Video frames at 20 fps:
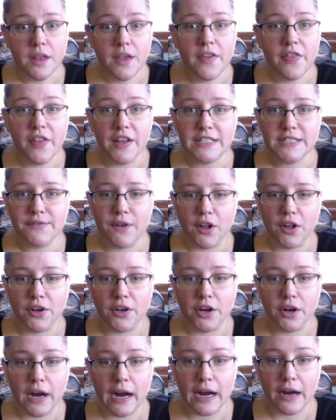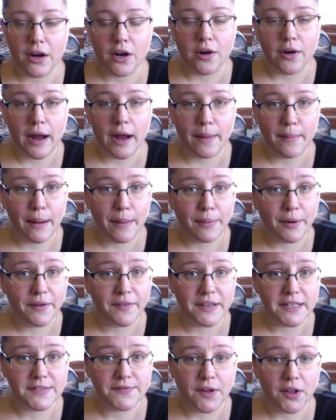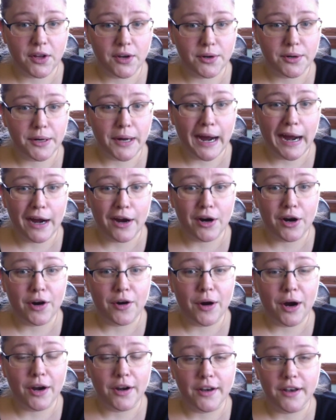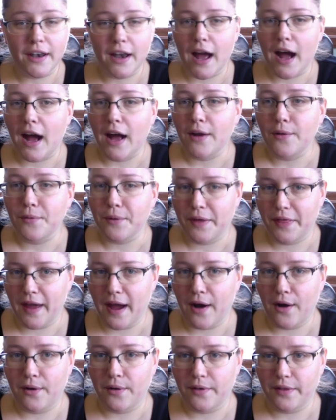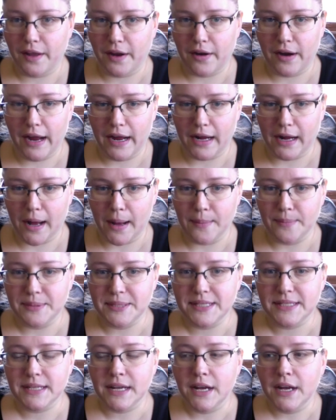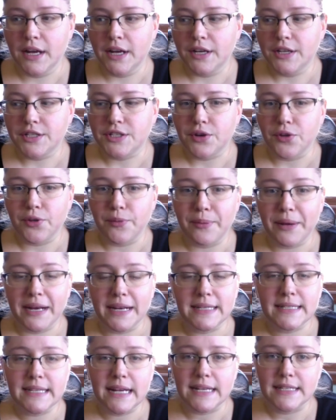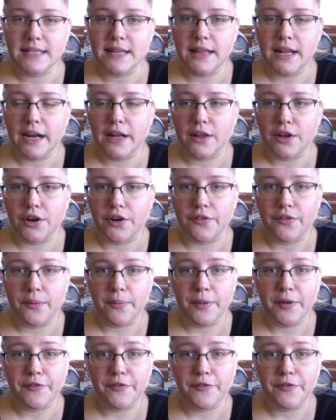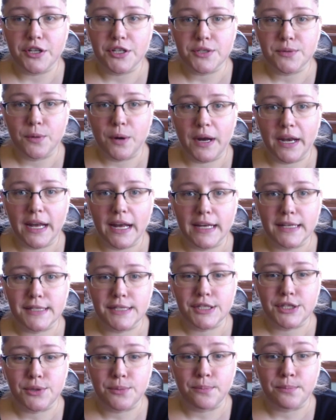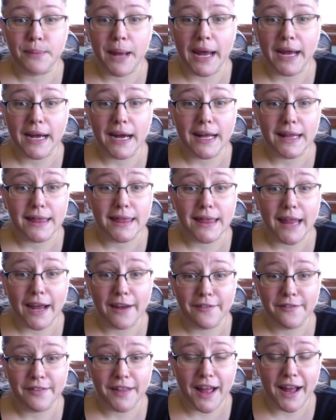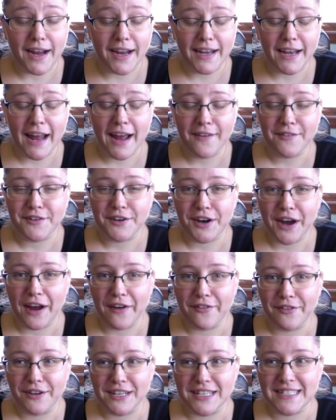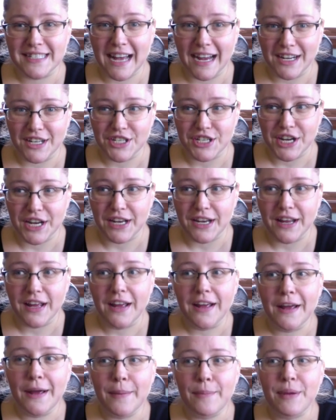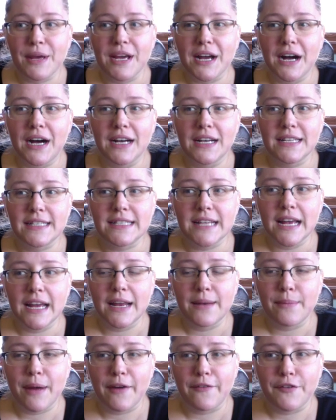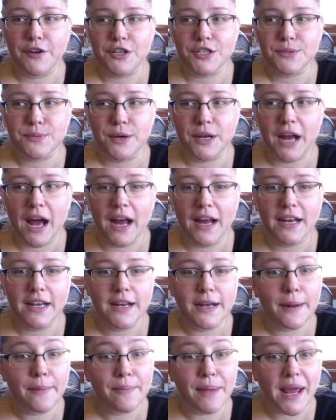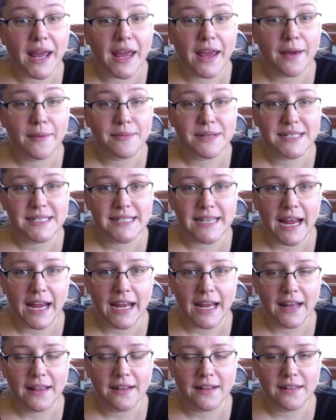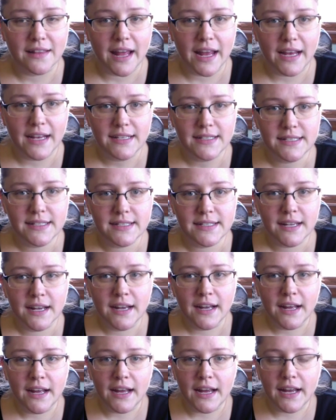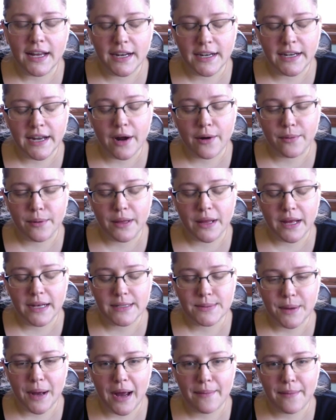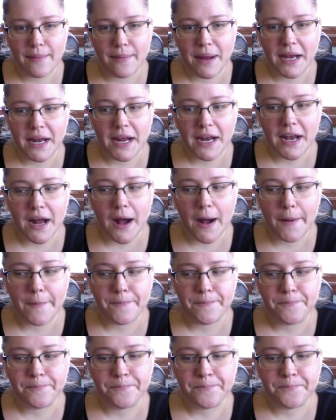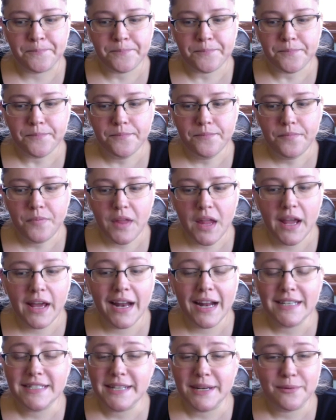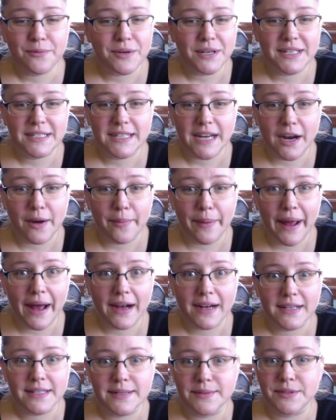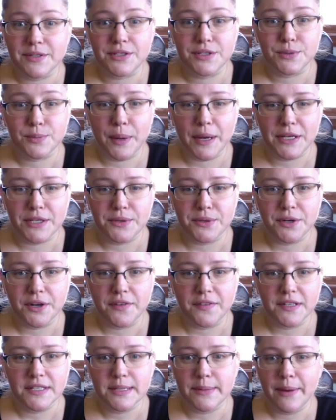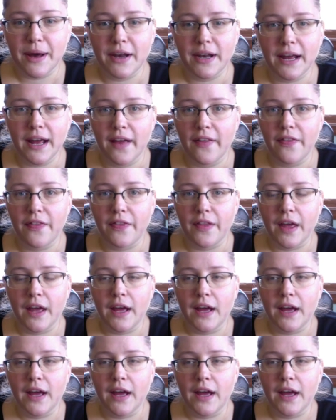this Follow Your Arrow and my previous Follow Your Arrow are not without their hiccups. So the biggest lesson that I learned from the first one is to make a lifeline after every section, because in my first one I ended up making a mistake in the lace, and I now realize why I made it. And I didn't want to tear back because I was just way too nervous about it, and